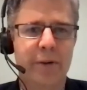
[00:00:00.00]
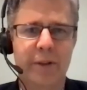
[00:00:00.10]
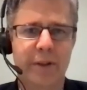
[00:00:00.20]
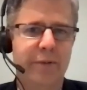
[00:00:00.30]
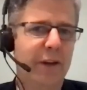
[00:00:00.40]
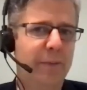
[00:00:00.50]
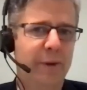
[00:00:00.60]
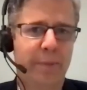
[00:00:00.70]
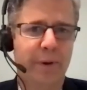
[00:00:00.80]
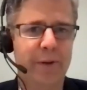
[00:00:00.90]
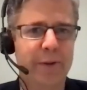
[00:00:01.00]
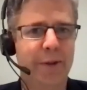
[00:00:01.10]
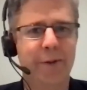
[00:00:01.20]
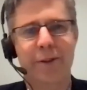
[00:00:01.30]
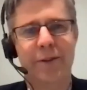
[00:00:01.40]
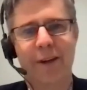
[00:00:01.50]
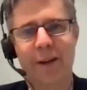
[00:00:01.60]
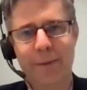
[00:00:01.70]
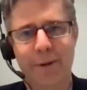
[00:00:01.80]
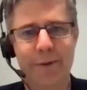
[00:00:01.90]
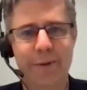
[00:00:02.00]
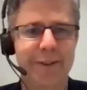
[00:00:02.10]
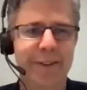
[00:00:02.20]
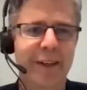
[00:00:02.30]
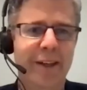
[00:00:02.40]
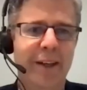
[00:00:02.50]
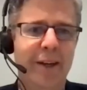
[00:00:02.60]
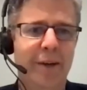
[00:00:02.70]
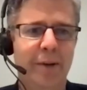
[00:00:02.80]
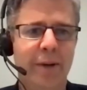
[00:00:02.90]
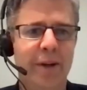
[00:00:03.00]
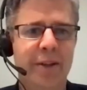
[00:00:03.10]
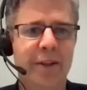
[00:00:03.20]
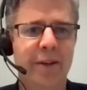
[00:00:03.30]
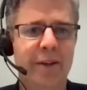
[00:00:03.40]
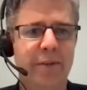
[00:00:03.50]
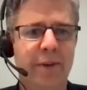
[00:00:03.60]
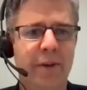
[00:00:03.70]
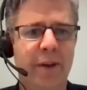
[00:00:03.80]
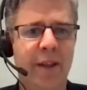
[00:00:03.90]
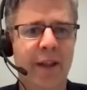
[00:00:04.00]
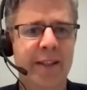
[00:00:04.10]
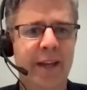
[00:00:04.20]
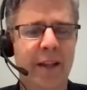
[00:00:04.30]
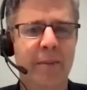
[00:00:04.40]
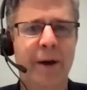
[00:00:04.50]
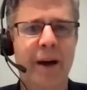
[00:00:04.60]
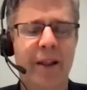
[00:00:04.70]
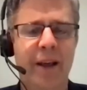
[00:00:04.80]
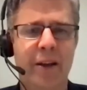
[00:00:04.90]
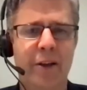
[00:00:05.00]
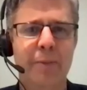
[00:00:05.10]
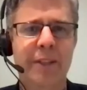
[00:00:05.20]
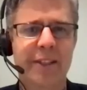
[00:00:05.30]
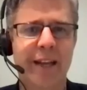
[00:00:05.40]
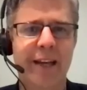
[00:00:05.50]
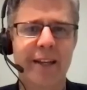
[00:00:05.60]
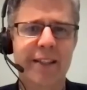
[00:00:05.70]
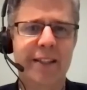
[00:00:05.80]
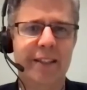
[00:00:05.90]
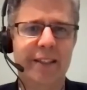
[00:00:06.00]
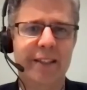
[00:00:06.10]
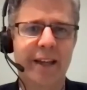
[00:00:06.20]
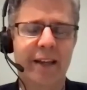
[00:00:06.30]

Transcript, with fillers: and a development approach and a cross training approach and all those. So it's very yeah, that's the other part of that human standard, isn't it? It's that